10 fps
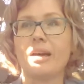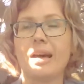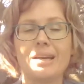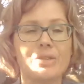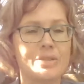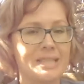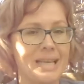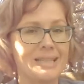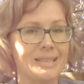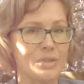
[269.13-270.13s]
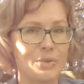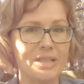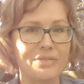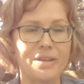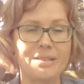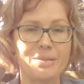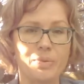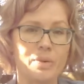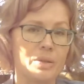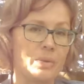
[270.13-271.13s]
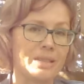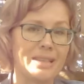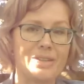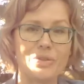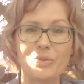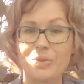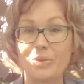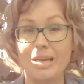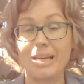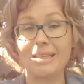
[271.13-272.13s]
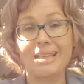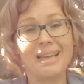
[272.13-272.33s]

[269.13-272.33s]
understanding grief and supporting one another through that.